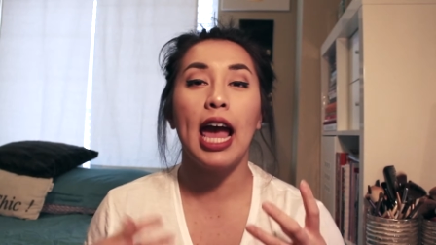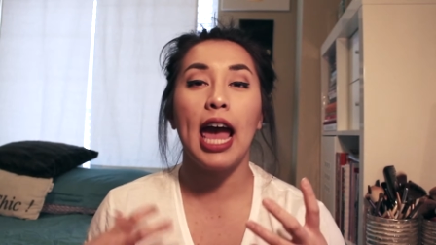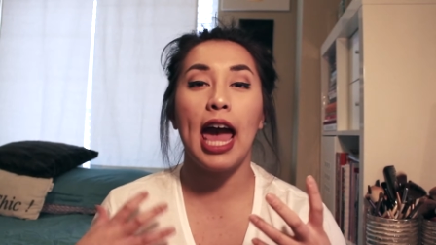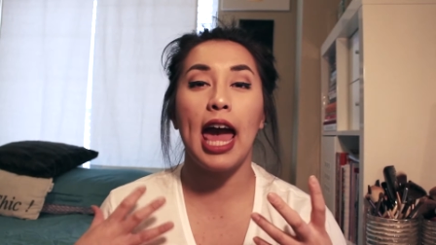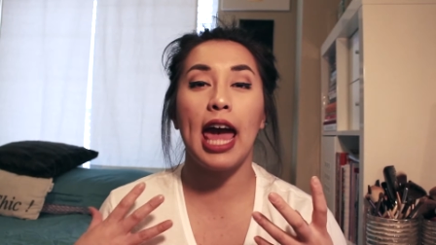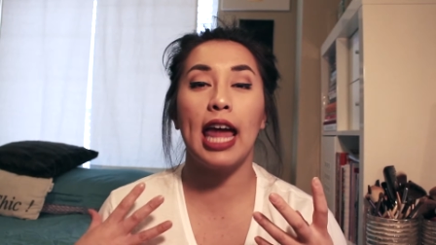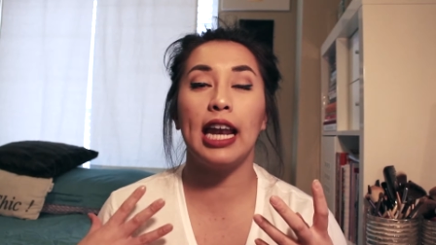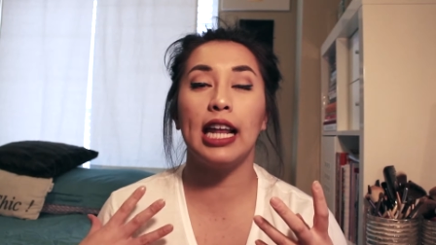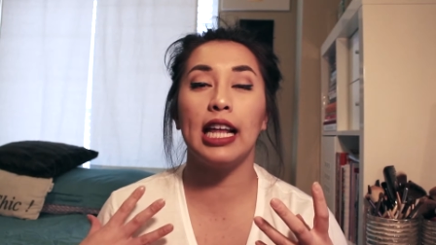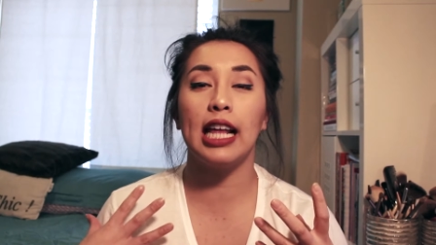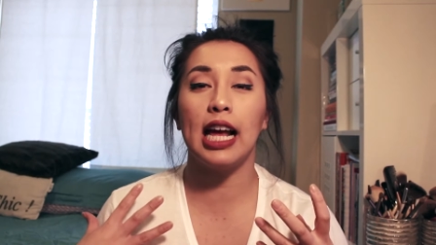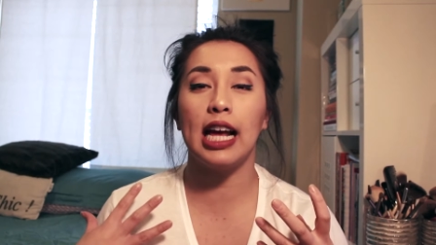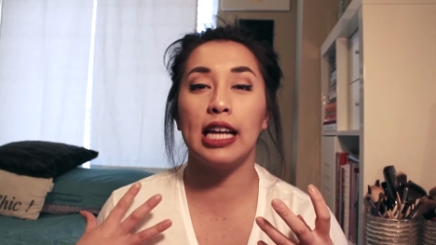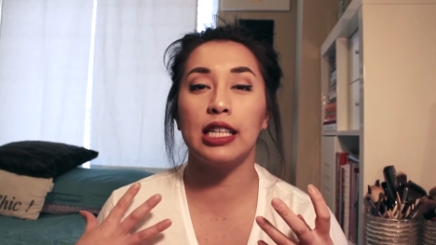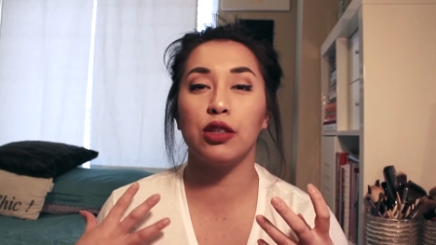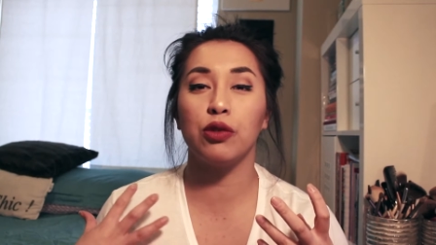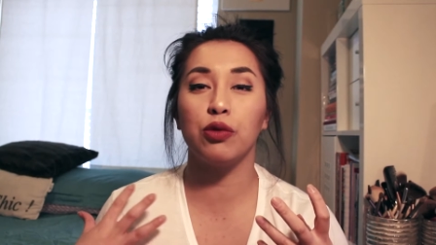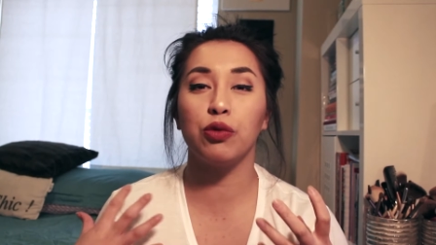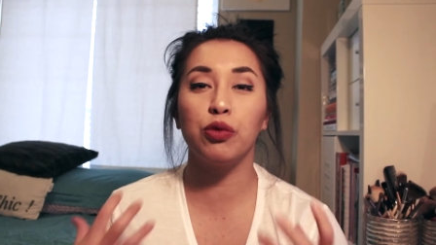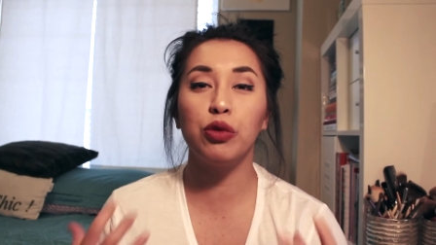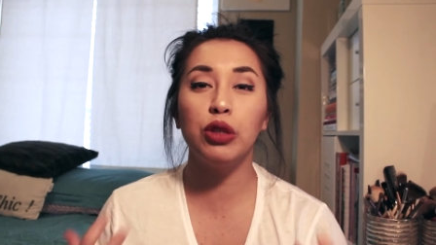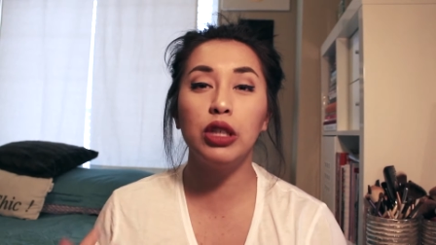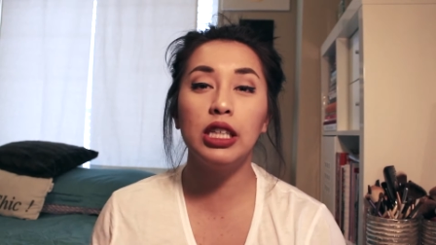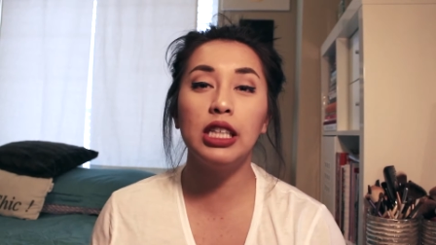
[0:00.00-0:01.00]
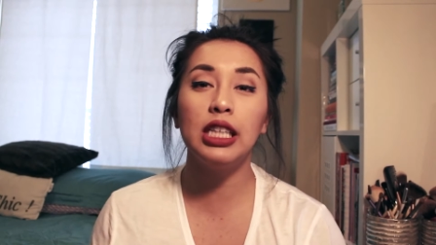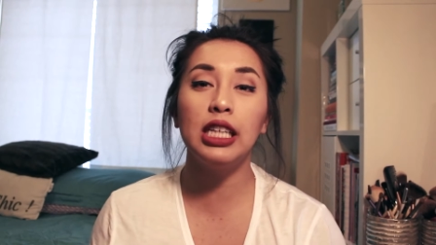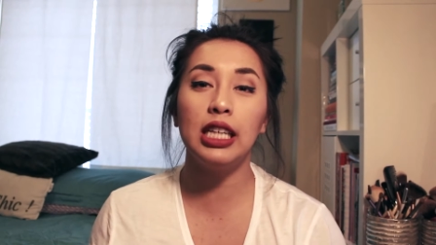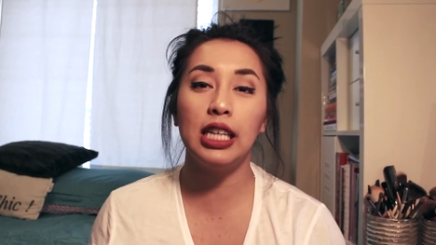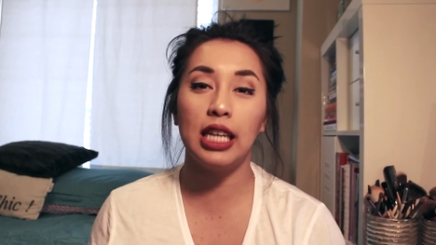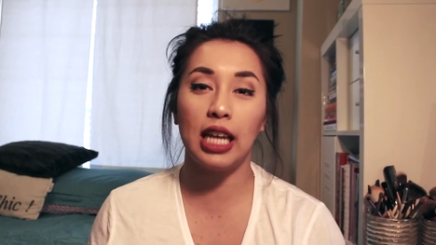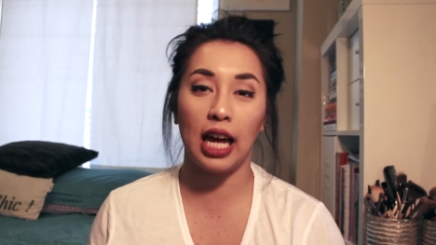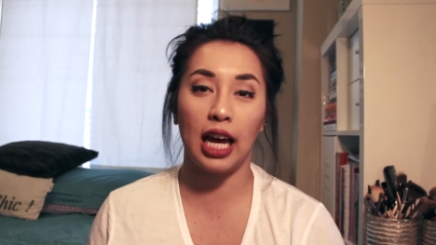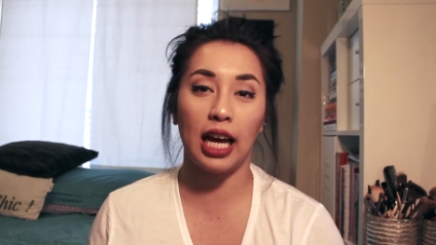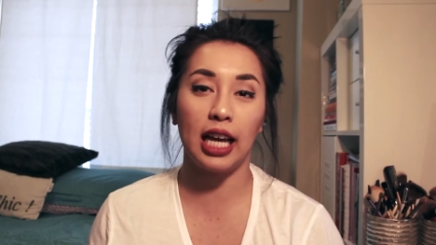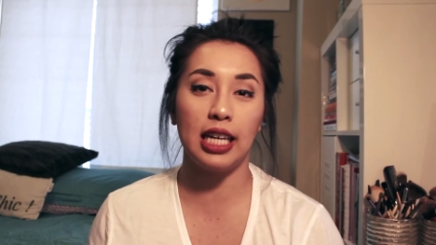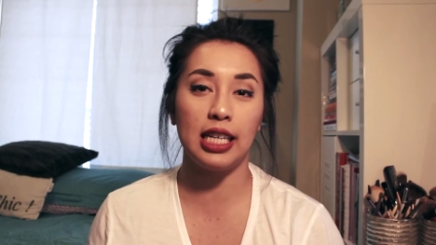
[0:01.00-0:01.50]
and it has a really
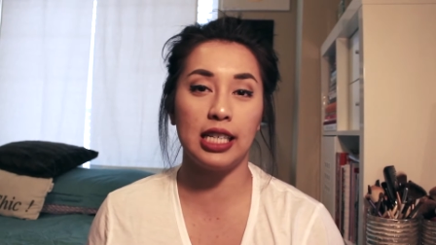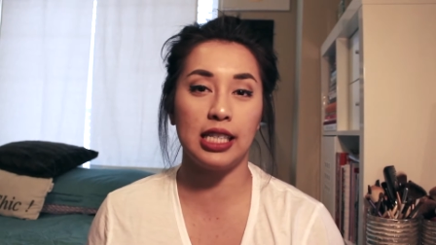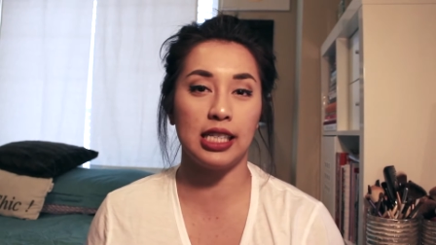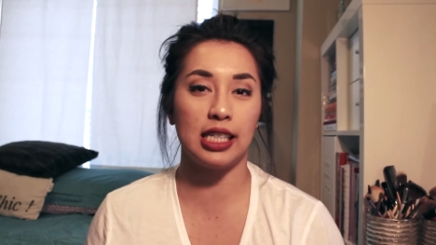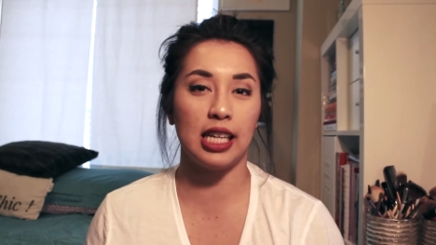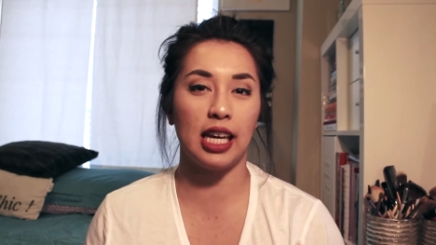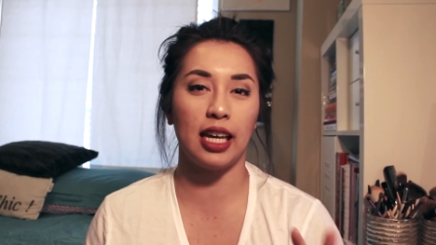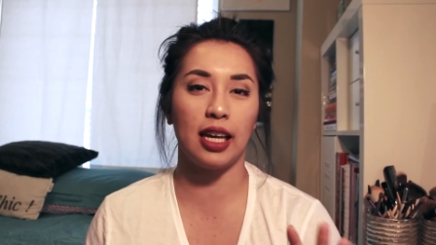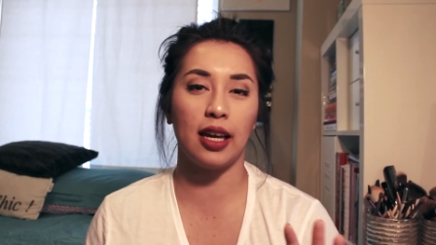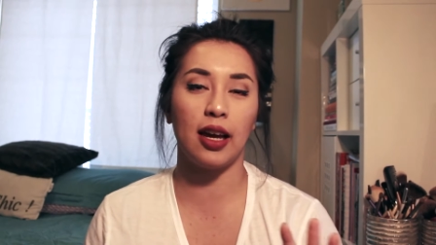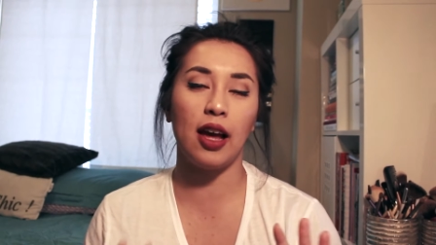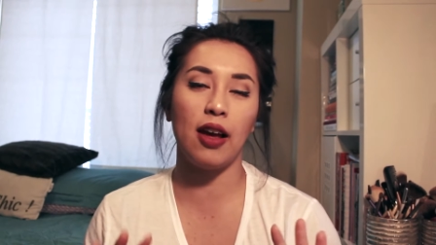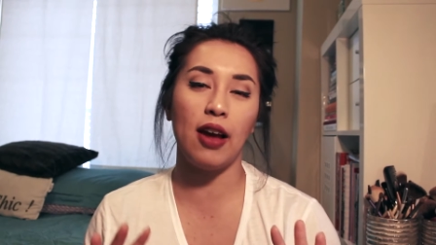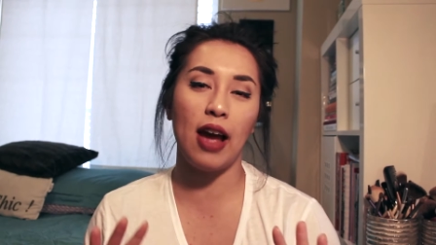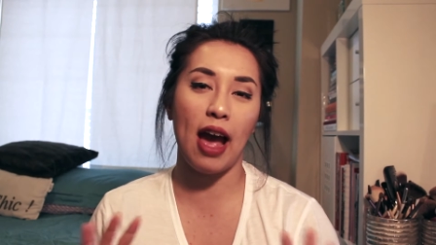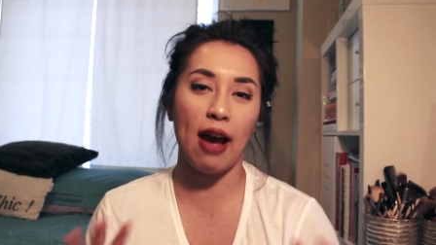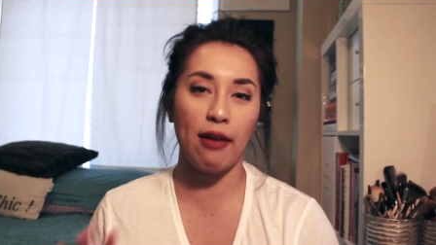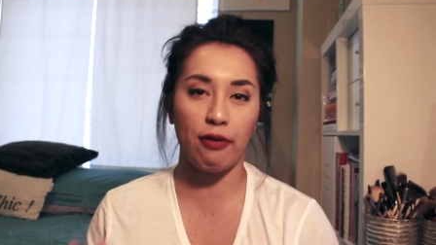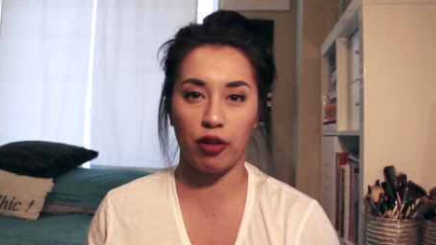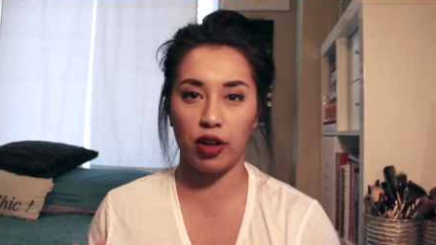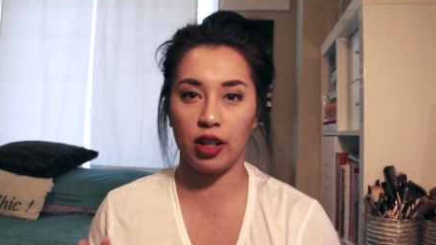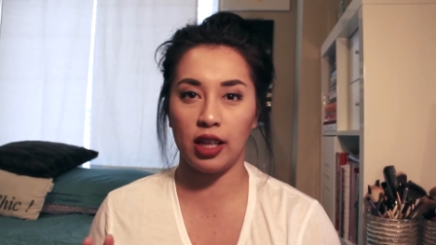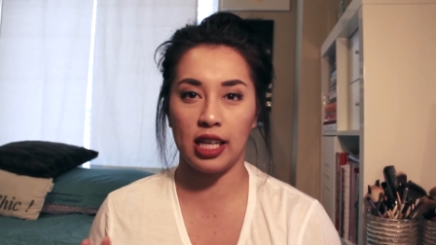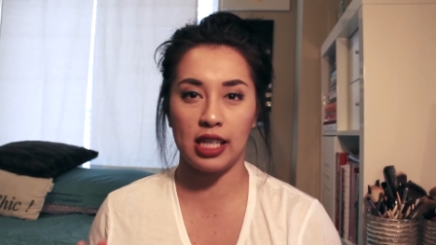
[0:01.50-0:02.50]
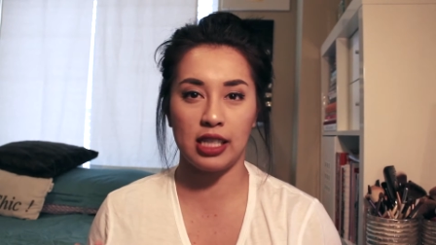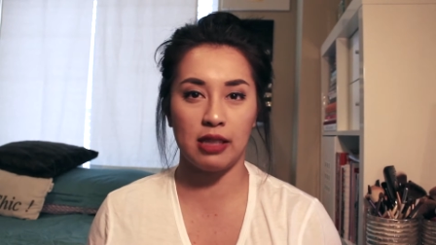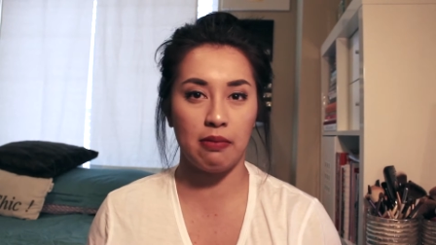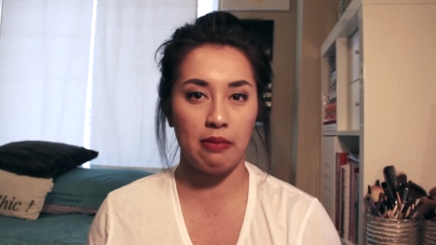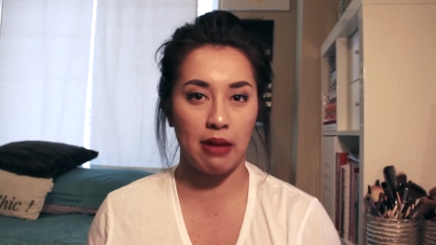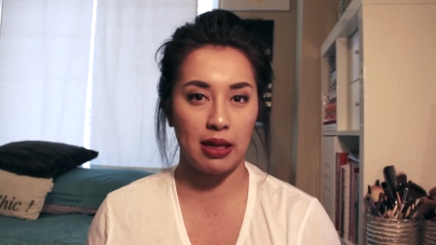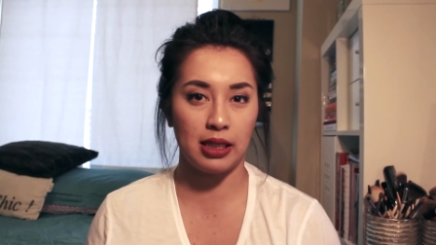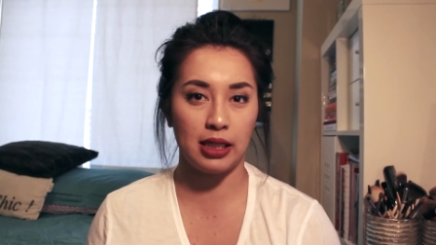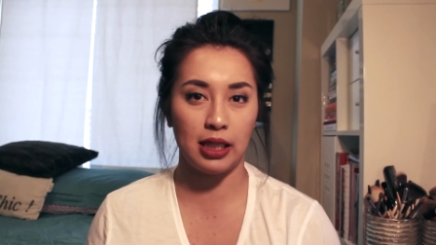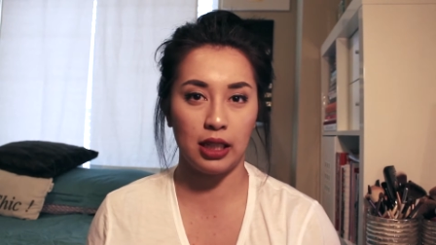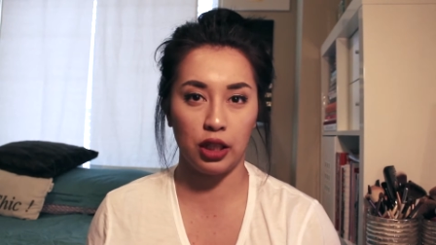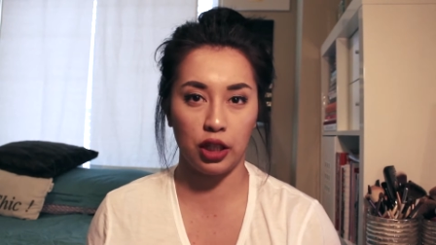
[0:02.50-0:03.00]
nice, like, effortless
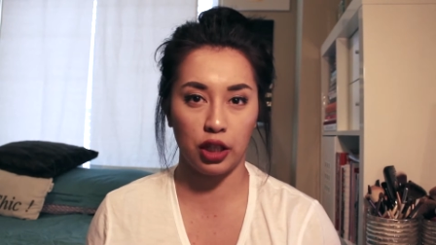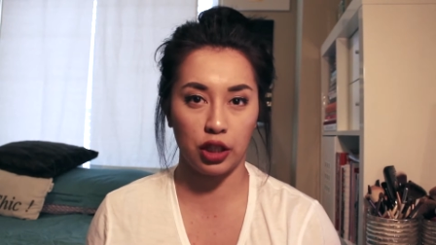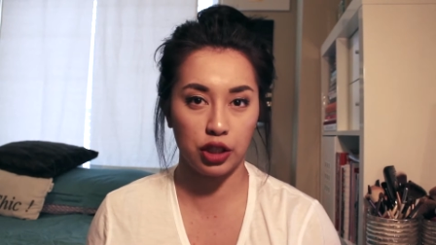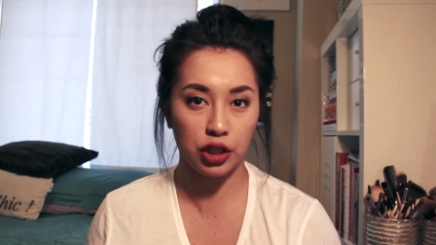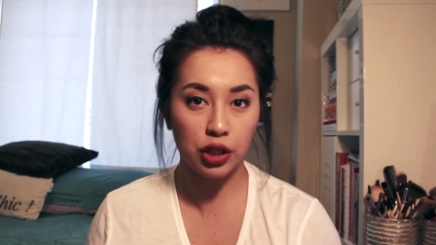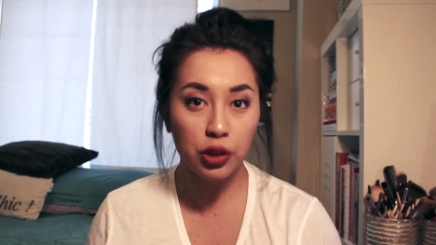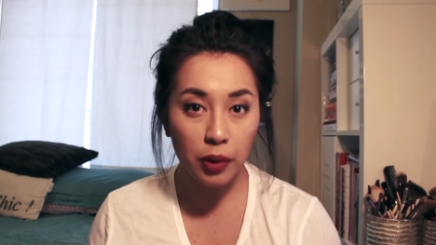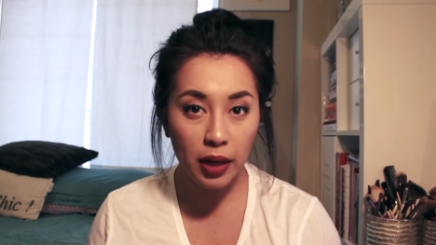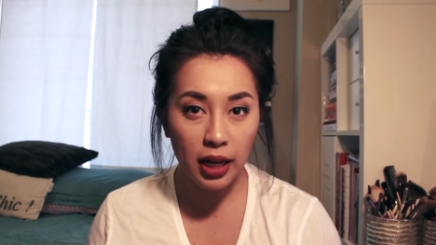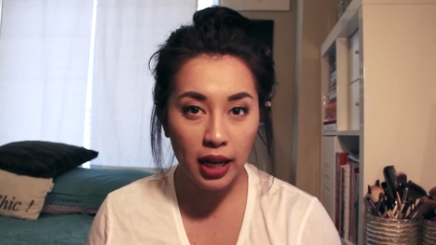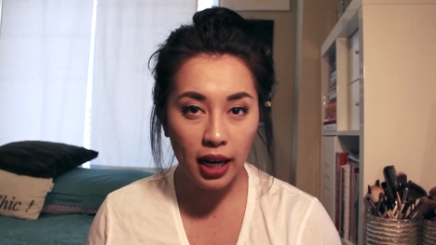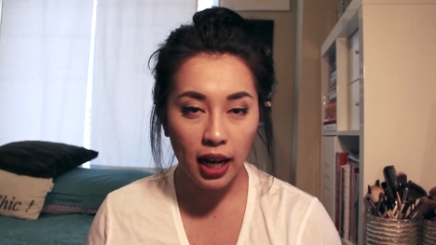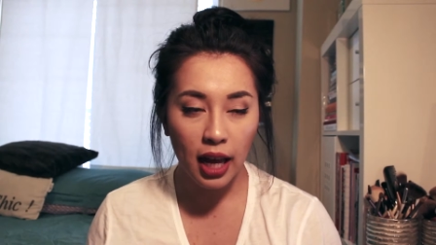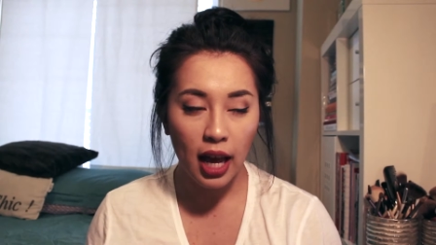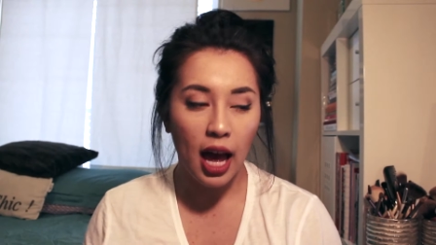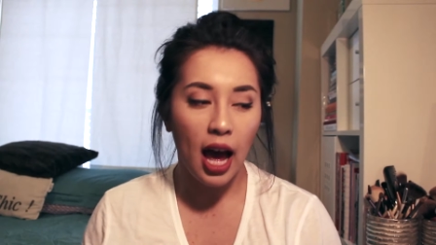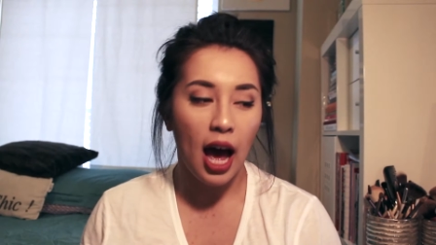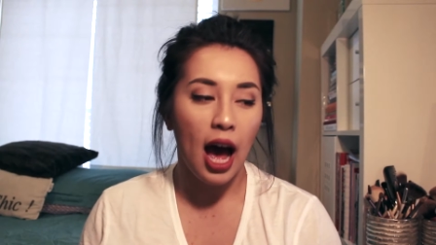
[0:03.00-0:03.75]
messy look to it.